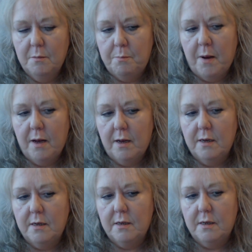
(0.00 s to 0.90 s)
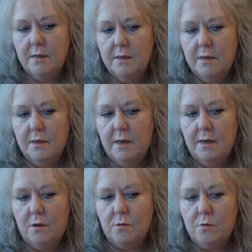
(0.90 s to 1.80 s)
But
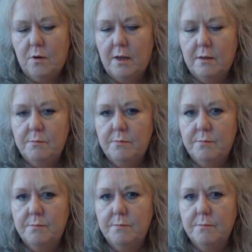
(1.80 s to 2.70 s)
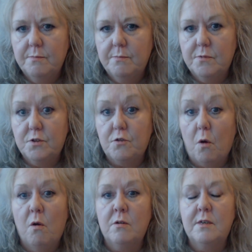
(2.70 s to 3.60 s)
although I'm
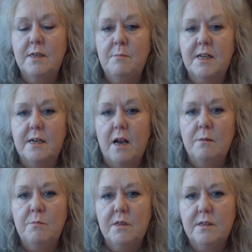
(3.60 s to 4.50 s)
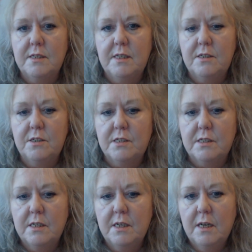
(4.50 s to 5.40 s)
strong in my grandmother
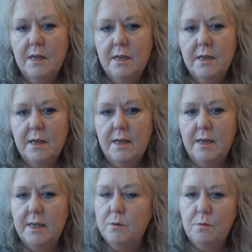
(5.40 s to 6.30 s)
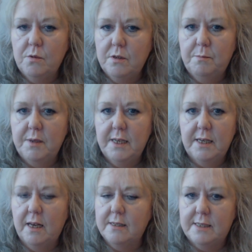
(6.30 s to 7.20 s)
years, it would
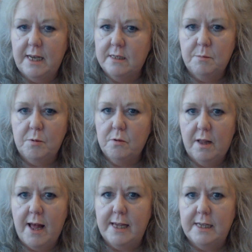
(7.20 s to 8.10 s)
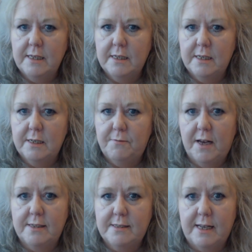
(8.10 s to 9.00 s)
be a terrible lie if
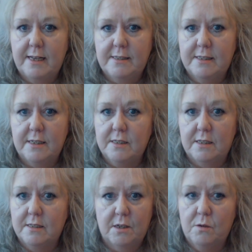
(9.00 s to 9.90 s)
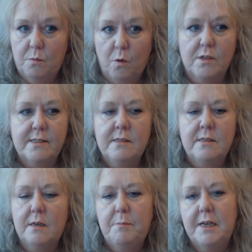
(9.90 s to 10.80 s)
I said that there
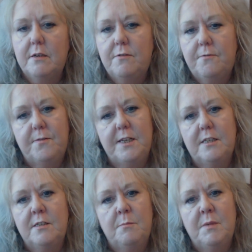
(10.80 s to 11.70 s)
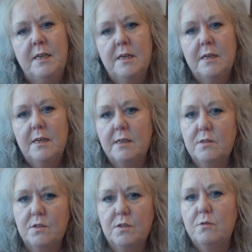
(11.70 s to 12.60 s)
wasn't a bit of fear in me
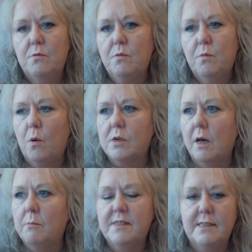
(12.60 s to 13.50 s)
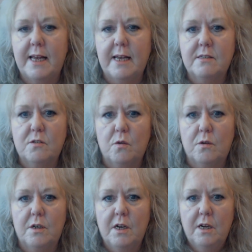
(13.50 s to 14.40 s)
as to what comes next,
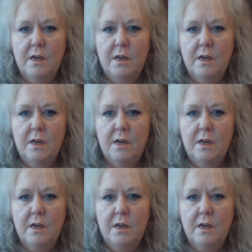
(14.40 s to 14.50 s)
or